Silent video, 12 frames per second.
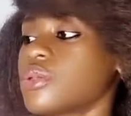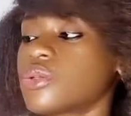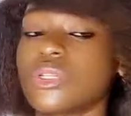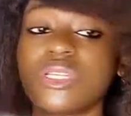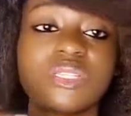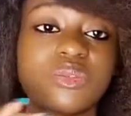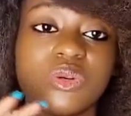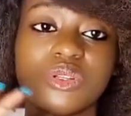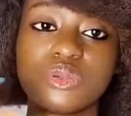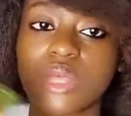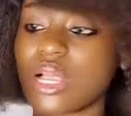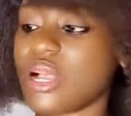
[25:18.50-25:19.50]
So this
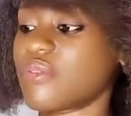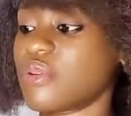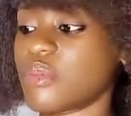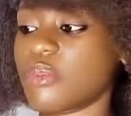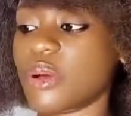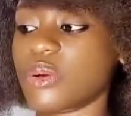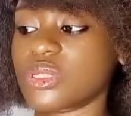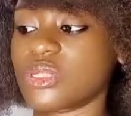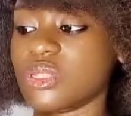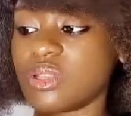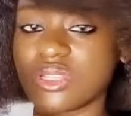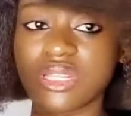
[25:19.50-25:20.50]
one, so I can't remember what it
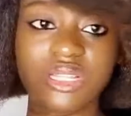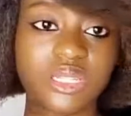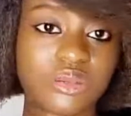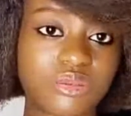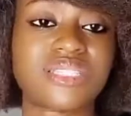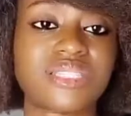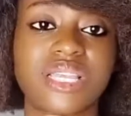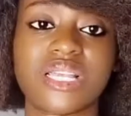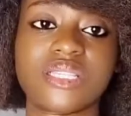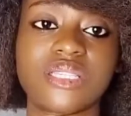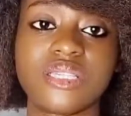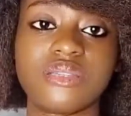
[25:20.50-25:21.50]
is because now, as you
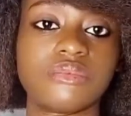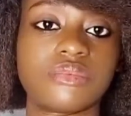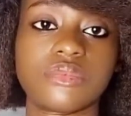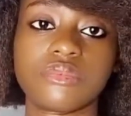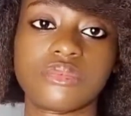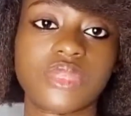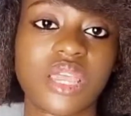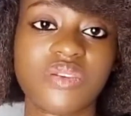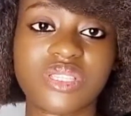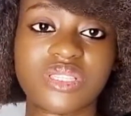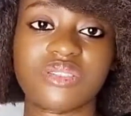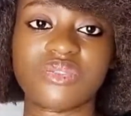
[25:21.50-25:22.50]
can see,
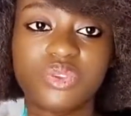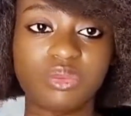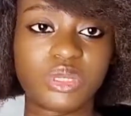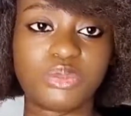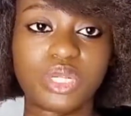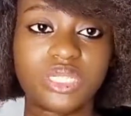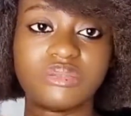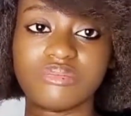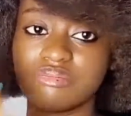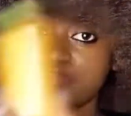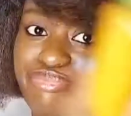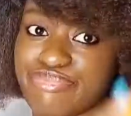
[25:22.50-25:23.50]
everything from the body
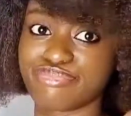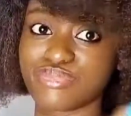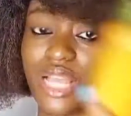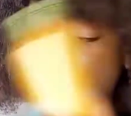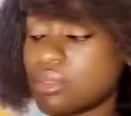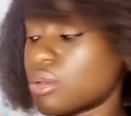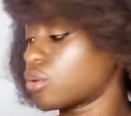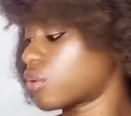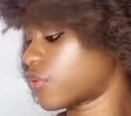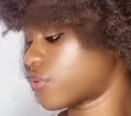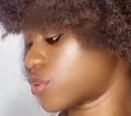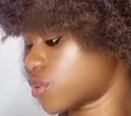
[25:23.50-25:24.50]
has gone
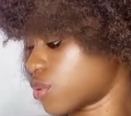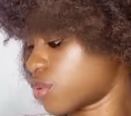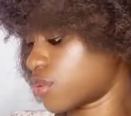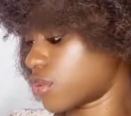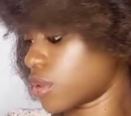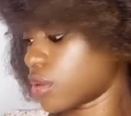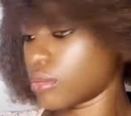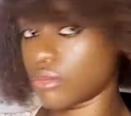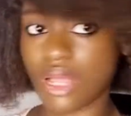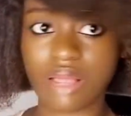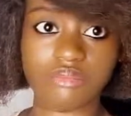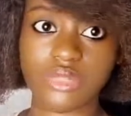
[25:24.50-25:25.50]
off. So
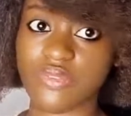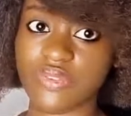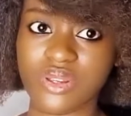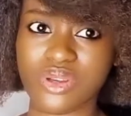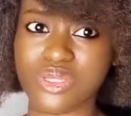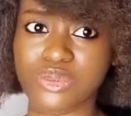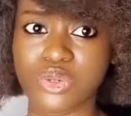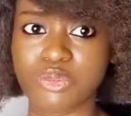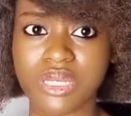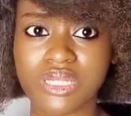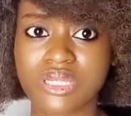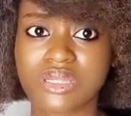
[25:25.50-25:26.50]
I'm definitely not going to be
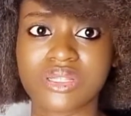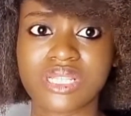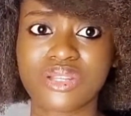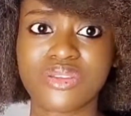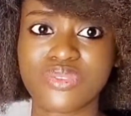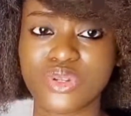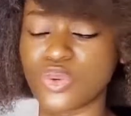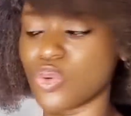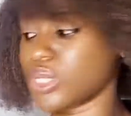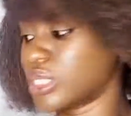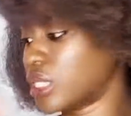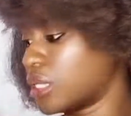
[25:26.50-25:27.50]
replacing it because I don't even know
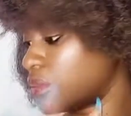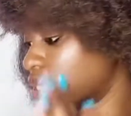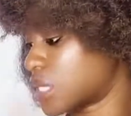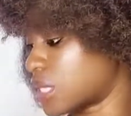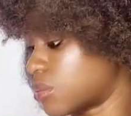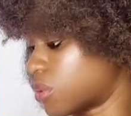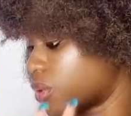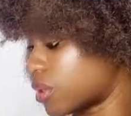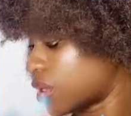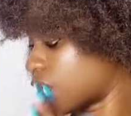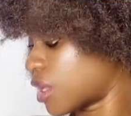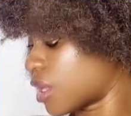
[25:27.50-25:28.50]
what the name is anymore,
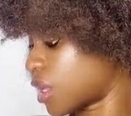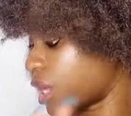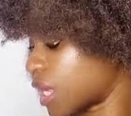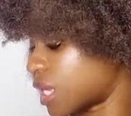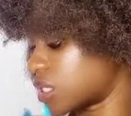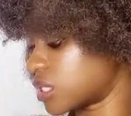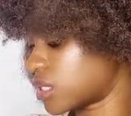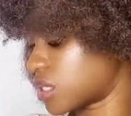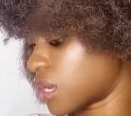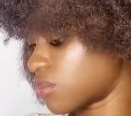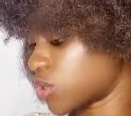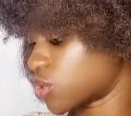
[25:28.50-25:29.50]
and
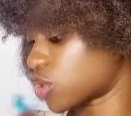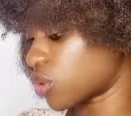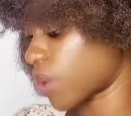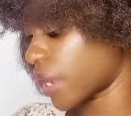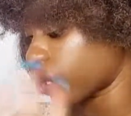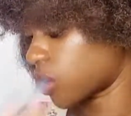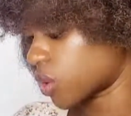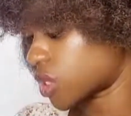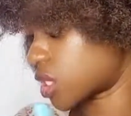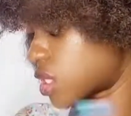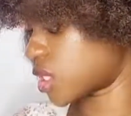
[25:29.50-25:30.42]
I'm not sure why I got